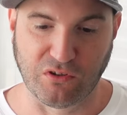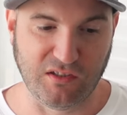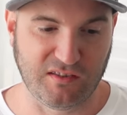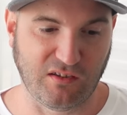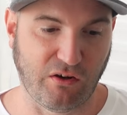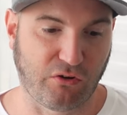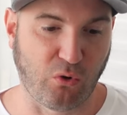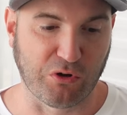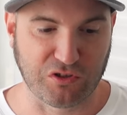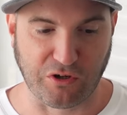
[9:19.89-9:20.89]
These, of
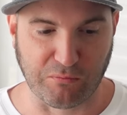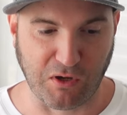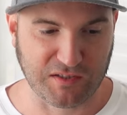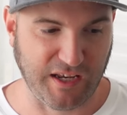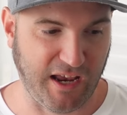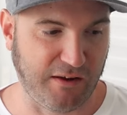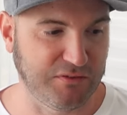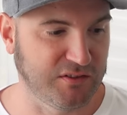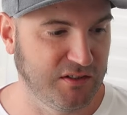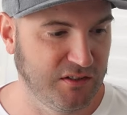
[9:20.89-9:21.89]
course, aren't
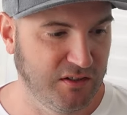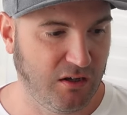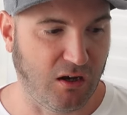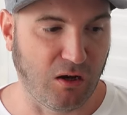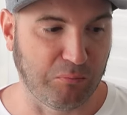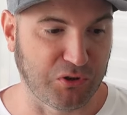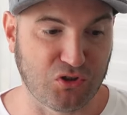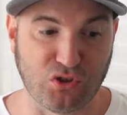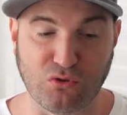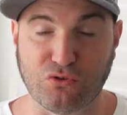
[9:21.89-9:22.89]
must-haves, um, but the
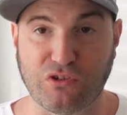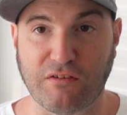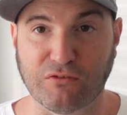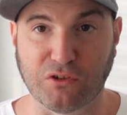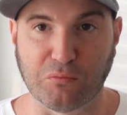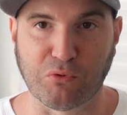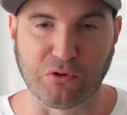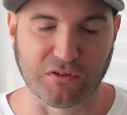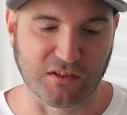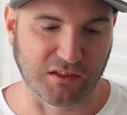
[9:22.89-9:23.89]
shoes are definitely an
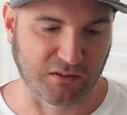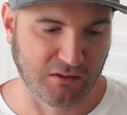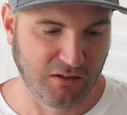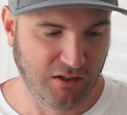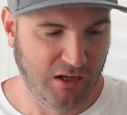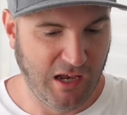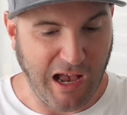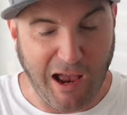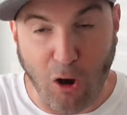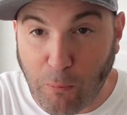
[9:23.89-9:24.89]
important thing.
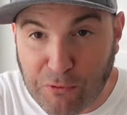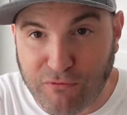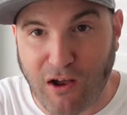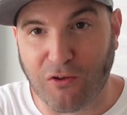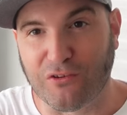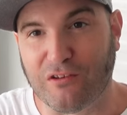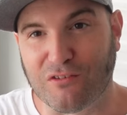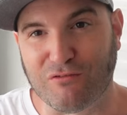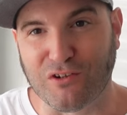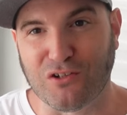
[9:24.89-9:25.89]
I hope you found the,
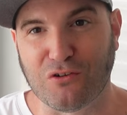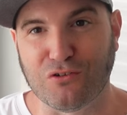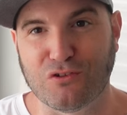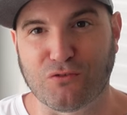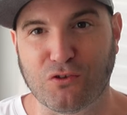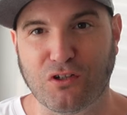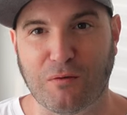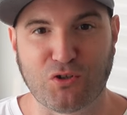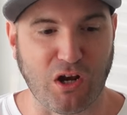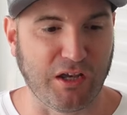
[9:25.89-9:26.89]
the video useful.
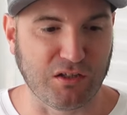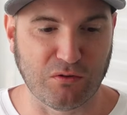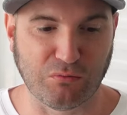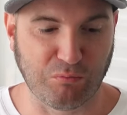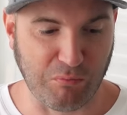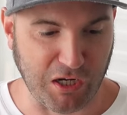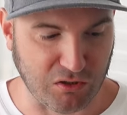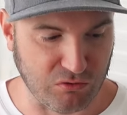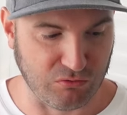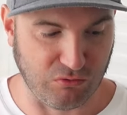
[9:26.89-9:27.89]
I'm trying to
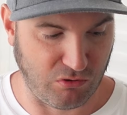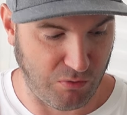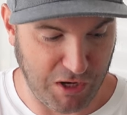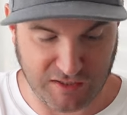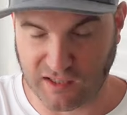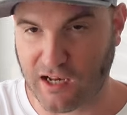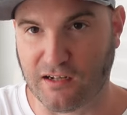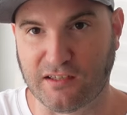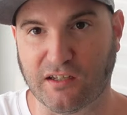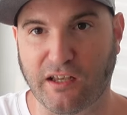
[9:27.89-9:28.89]
make you amazing
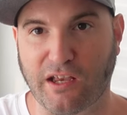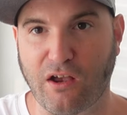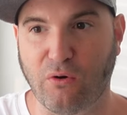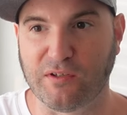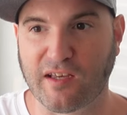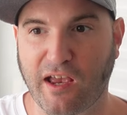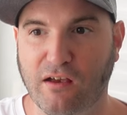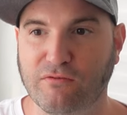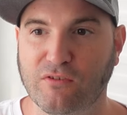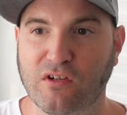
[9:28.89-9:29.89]
content like I always
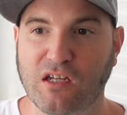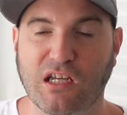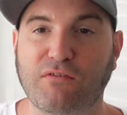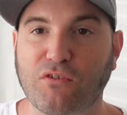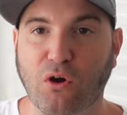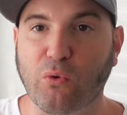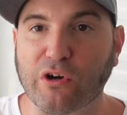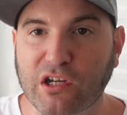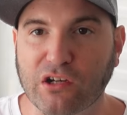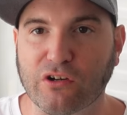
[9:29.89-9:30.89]
have, even though
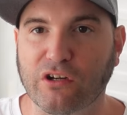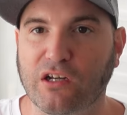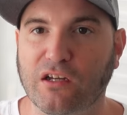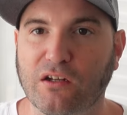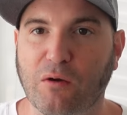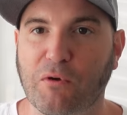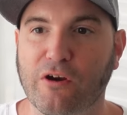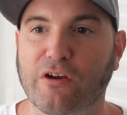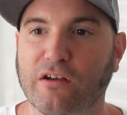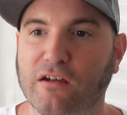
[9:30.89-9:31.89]
we're here in
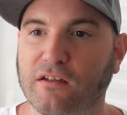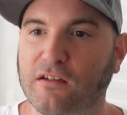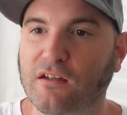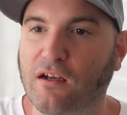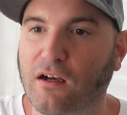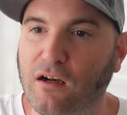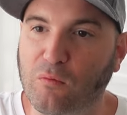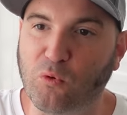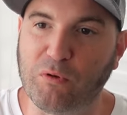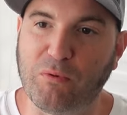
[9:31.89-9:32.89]
America.
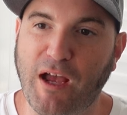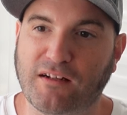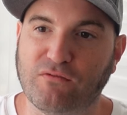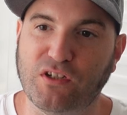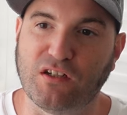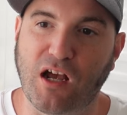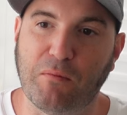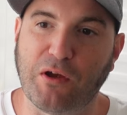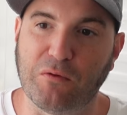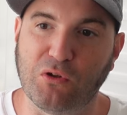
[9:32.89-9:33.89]
Um, we'll be back to
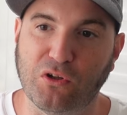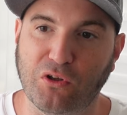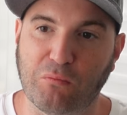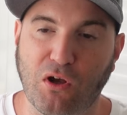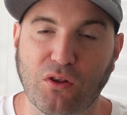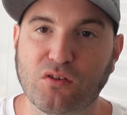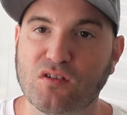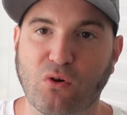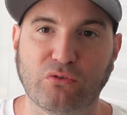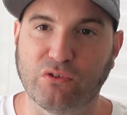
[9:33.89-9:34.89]
Vietnam by the middle of the month,
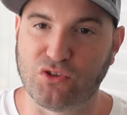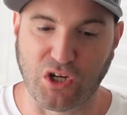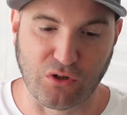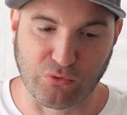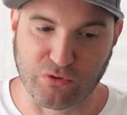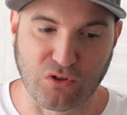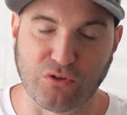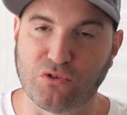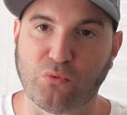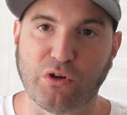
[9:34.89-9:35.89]
so the channel will
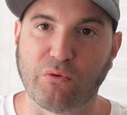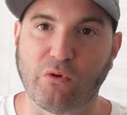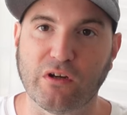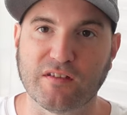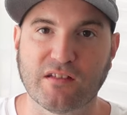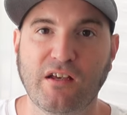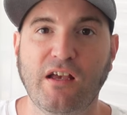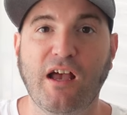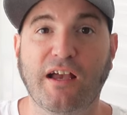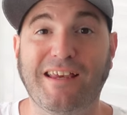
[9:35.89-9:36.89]
return to where it was.
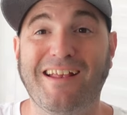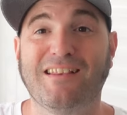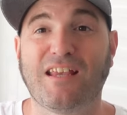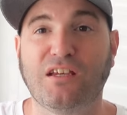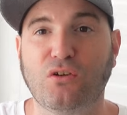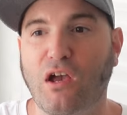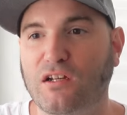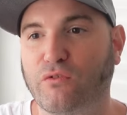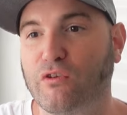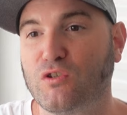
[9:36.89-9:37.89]
Again, thank you
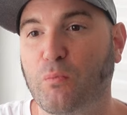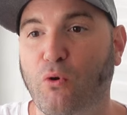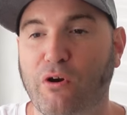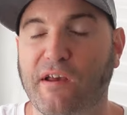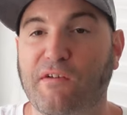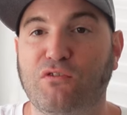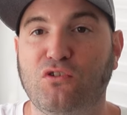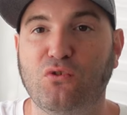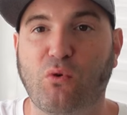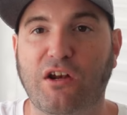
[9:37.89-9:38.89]
guys for the support. If you
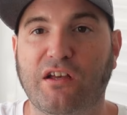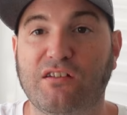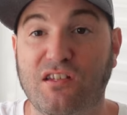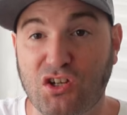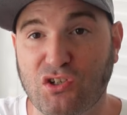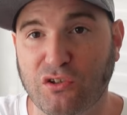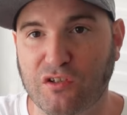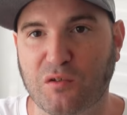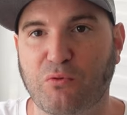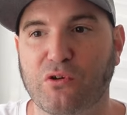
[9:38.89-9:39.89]
do want to additionally
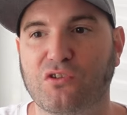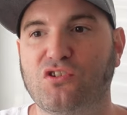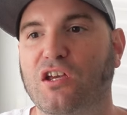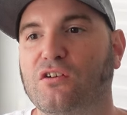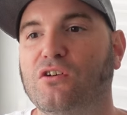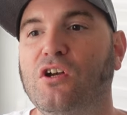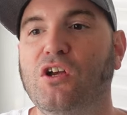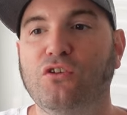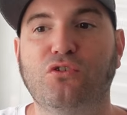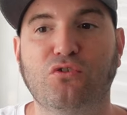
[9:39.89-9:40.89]
support the channel,
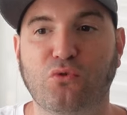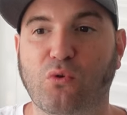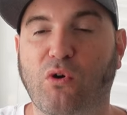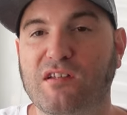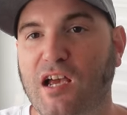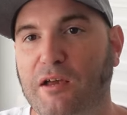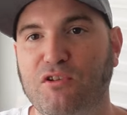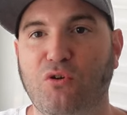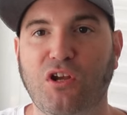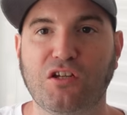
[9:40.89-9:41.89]
you can do a one-time
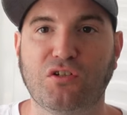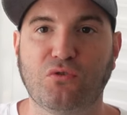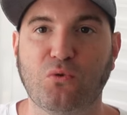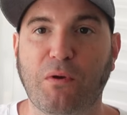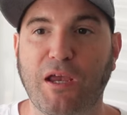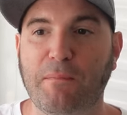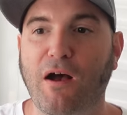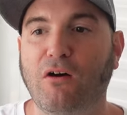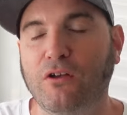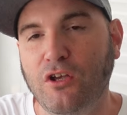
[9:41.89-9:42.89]
donation through
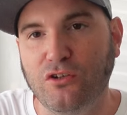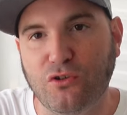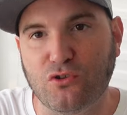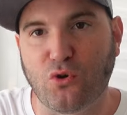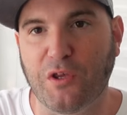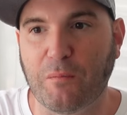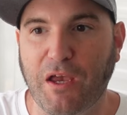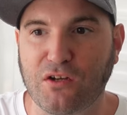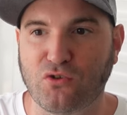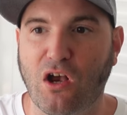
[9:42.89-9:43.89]
PayPal. You can join the
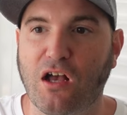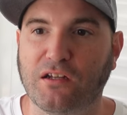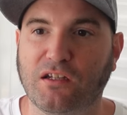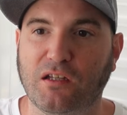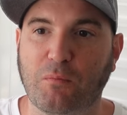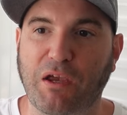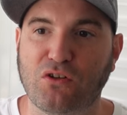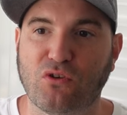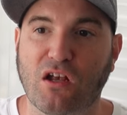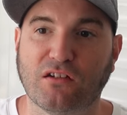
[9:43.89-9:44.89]
Patreon and get the
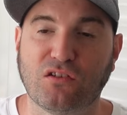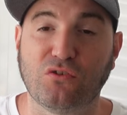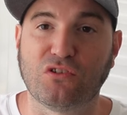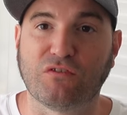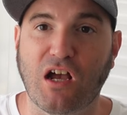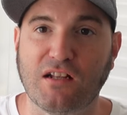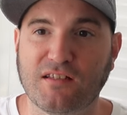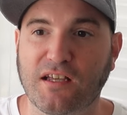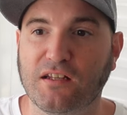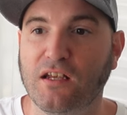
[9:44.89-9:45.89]
Patreon exclusive
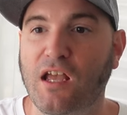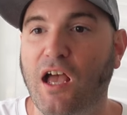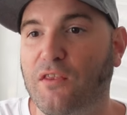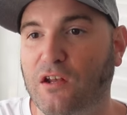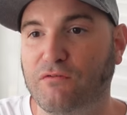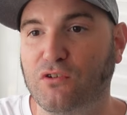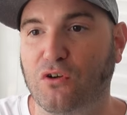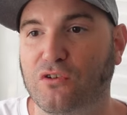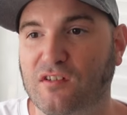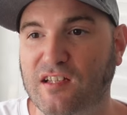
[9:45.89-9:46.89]
content. And then if you
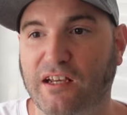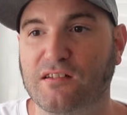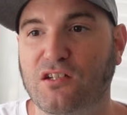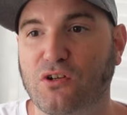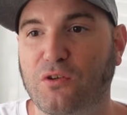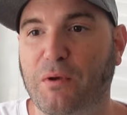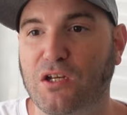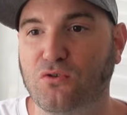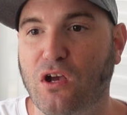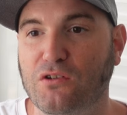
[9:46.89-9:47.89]
go to the second tier on the
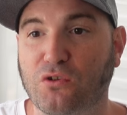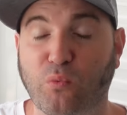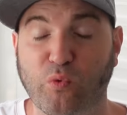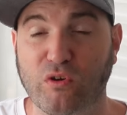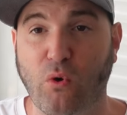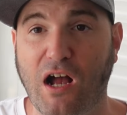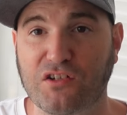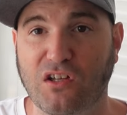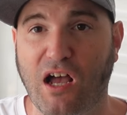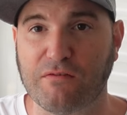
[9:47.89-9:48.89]
Patreon, you can
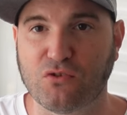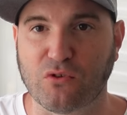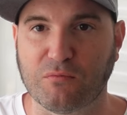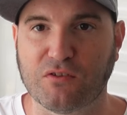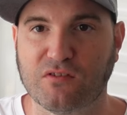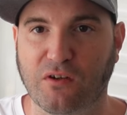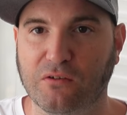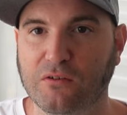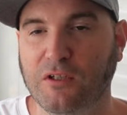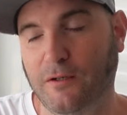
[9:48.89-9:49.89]
rewatch live streams. So,
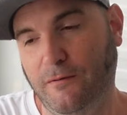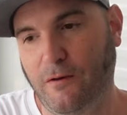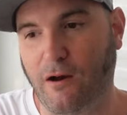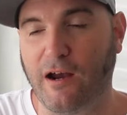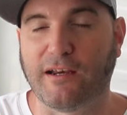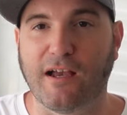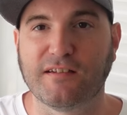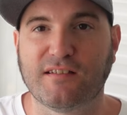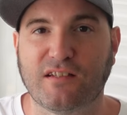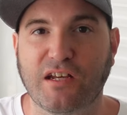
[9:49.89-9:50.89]
all right,
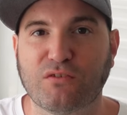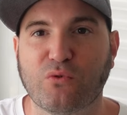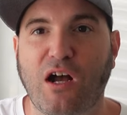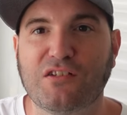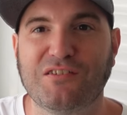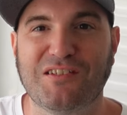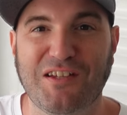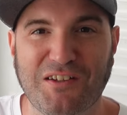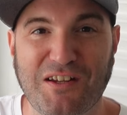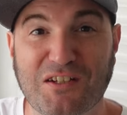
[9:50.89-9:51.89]
guys, thanks for watching. See
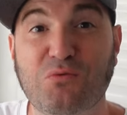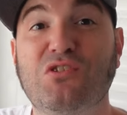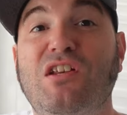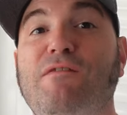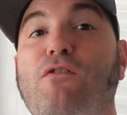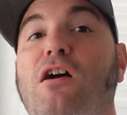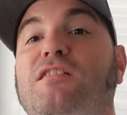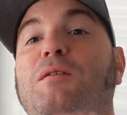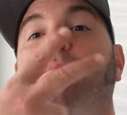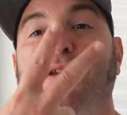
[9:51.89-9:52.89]
you on the next one. Stay
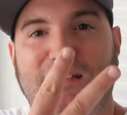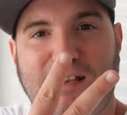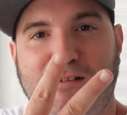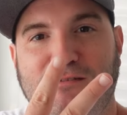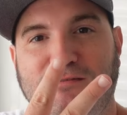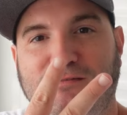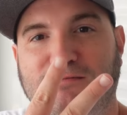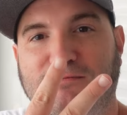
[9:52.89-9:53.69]
frosty. Peace out.